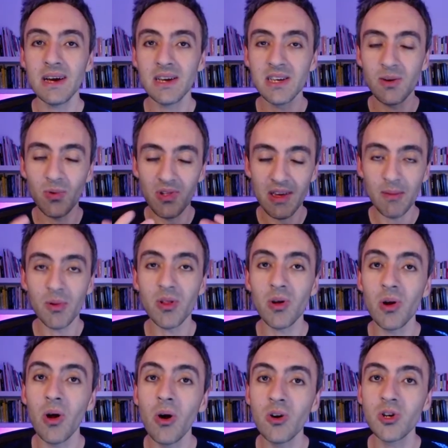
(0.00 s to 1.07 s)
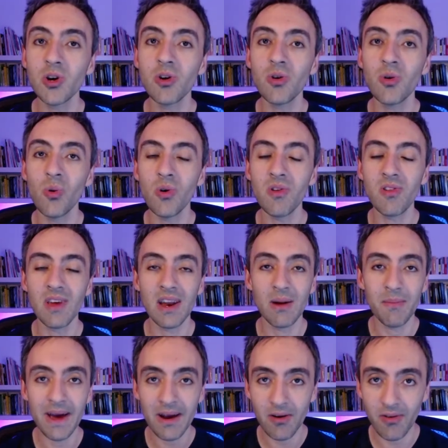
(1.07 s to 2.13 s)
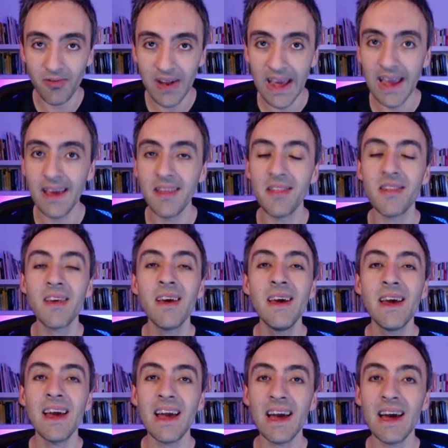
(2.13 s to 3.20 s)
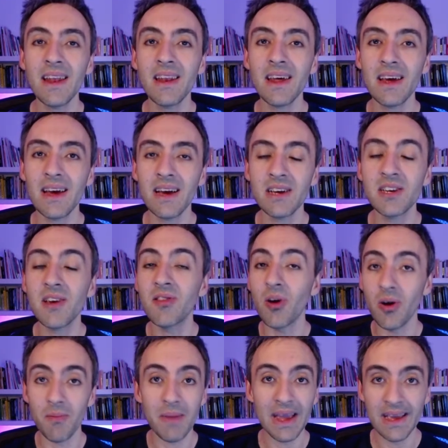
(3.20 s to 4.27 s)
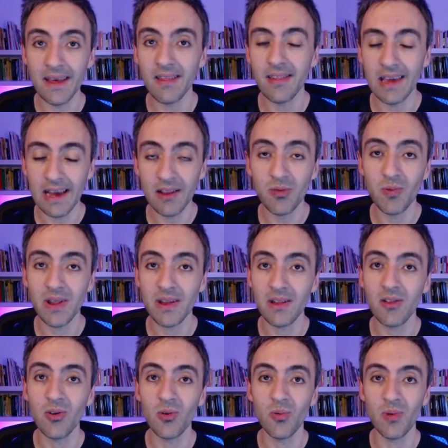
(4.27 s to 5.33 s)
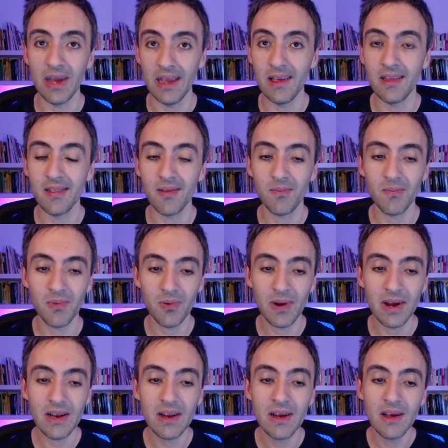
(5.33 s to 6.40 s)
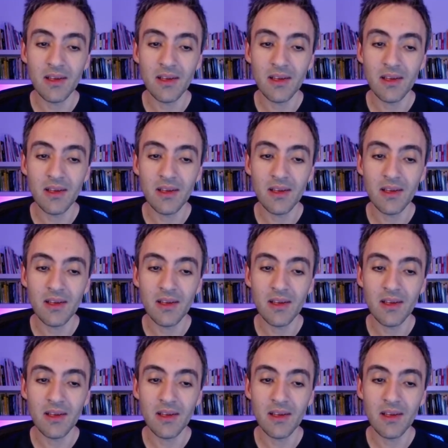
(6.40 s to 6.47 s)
she was able to launch her course in a matter of days, and she started making sales within 2 weeks, right?